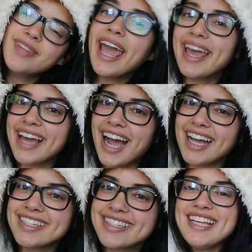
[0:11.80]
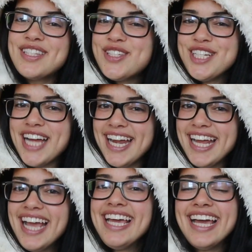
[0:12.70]
Hey guys, it's
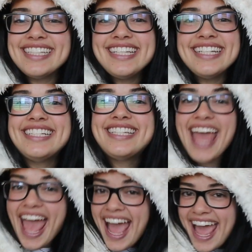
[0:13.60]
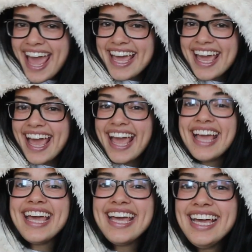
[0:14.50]
Gianna and today
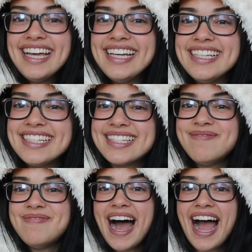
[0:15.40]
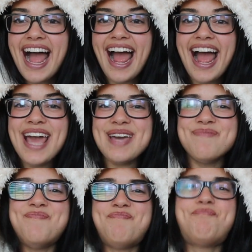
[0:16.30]
is my